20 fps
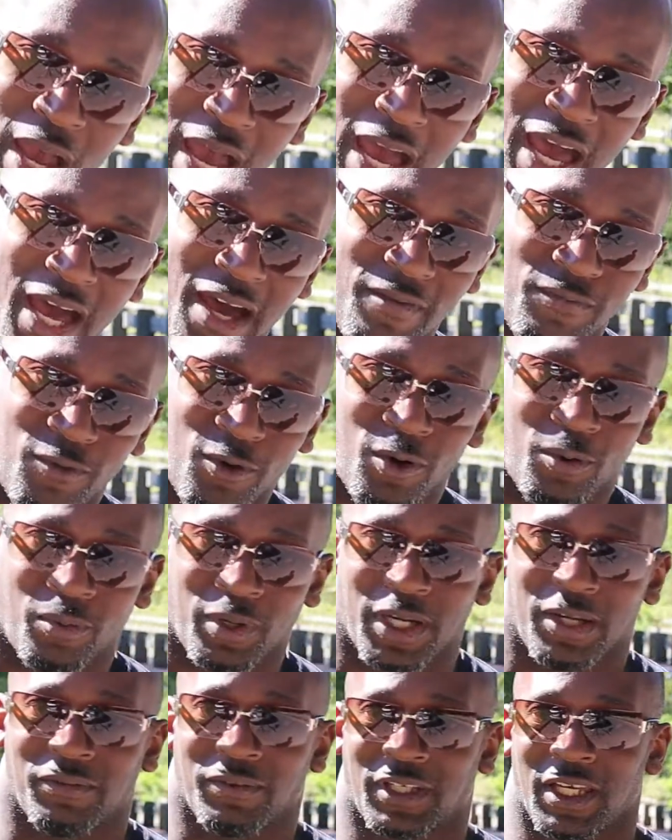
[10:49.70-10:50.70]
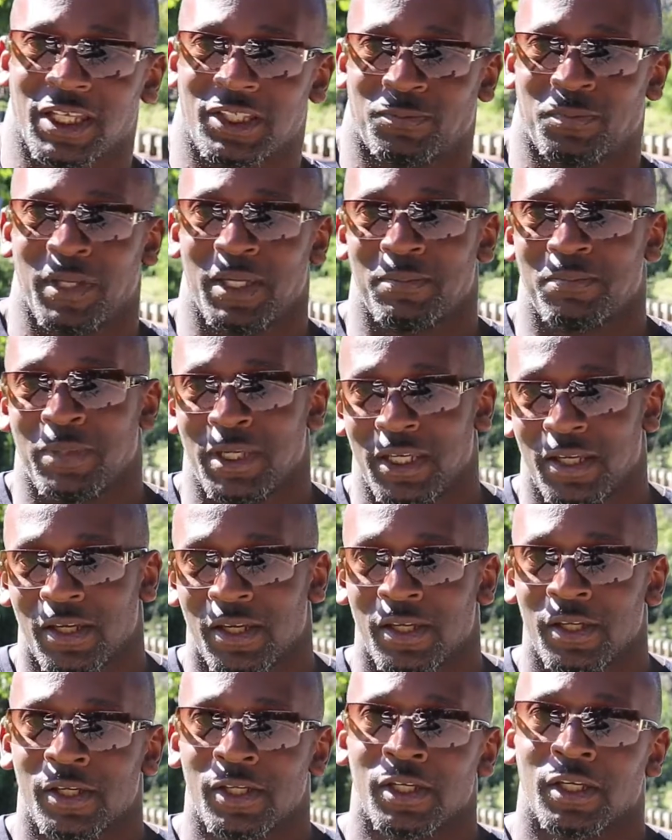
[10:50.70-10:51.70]
have or whatever case may be.
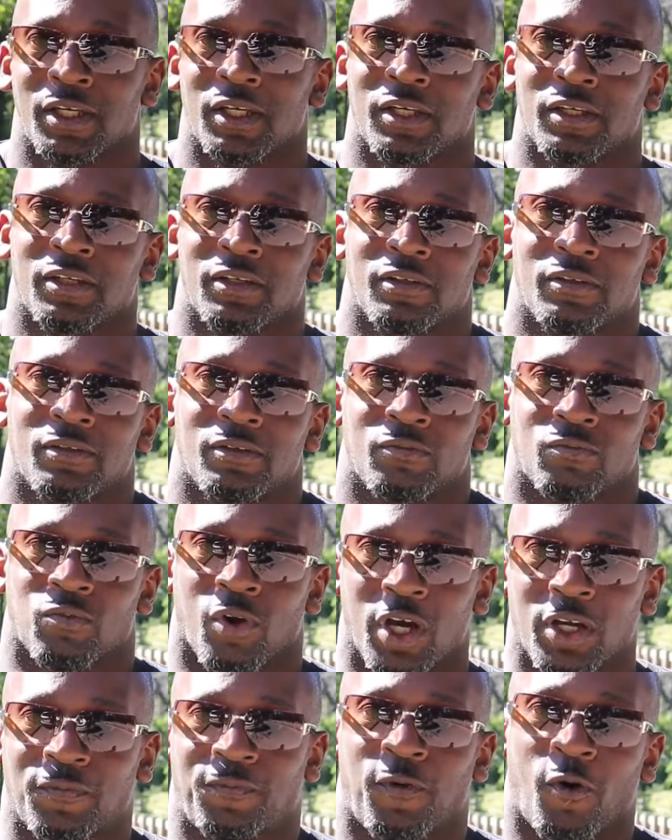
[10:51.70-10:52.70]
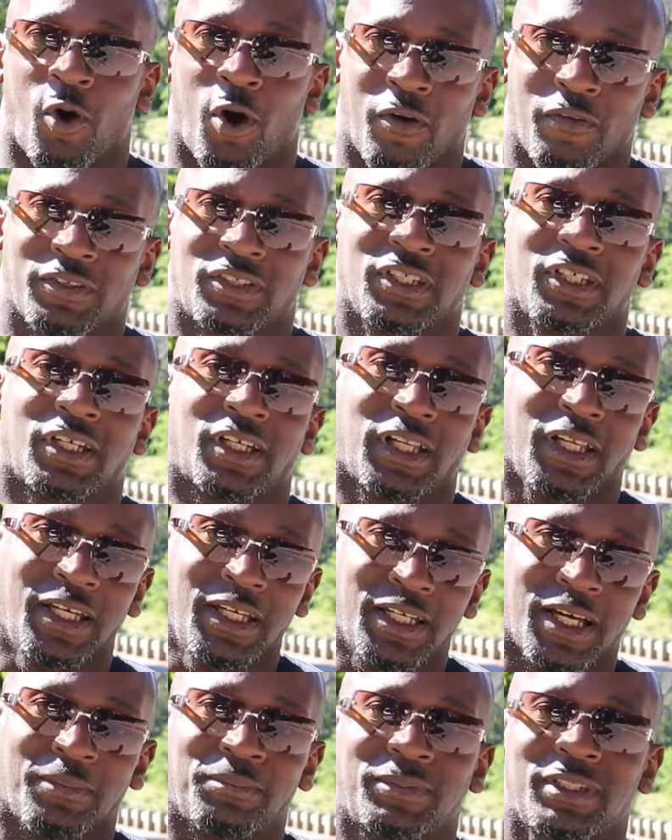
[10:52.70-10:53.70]
Run for office and
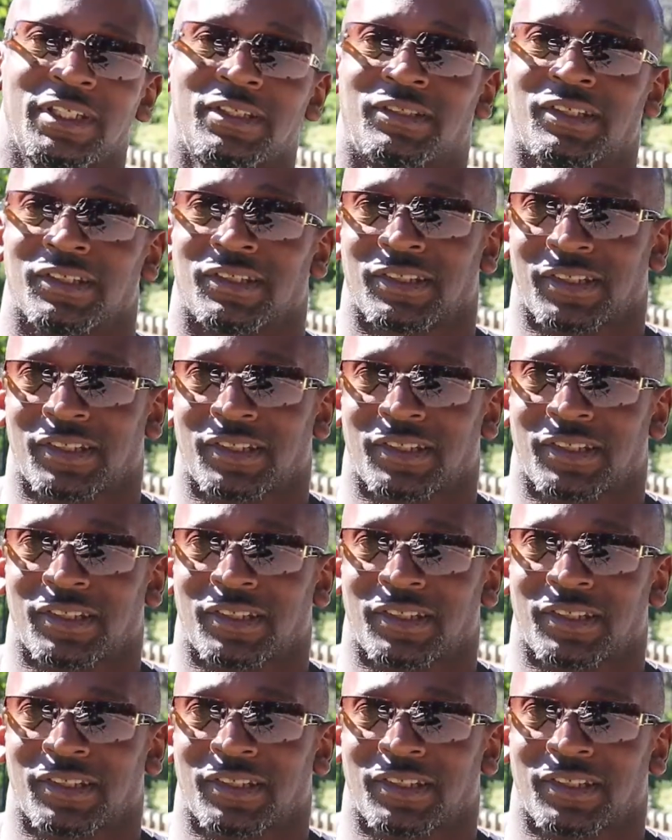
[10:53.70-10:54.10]
clean up these